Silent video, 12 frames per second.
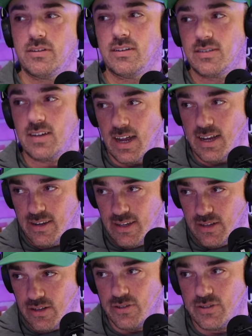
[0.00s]
sign
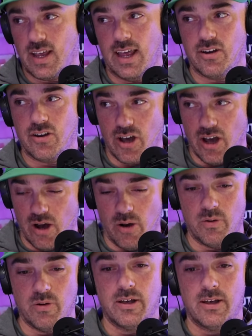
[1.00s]
deals and
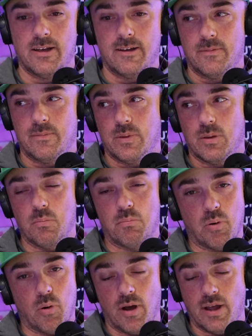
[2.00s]
go
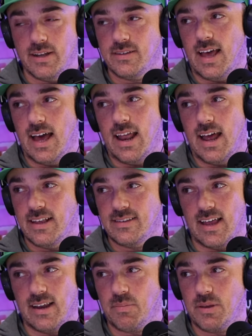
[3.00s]
boy, does that has
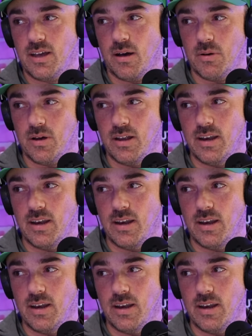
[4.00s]
that become an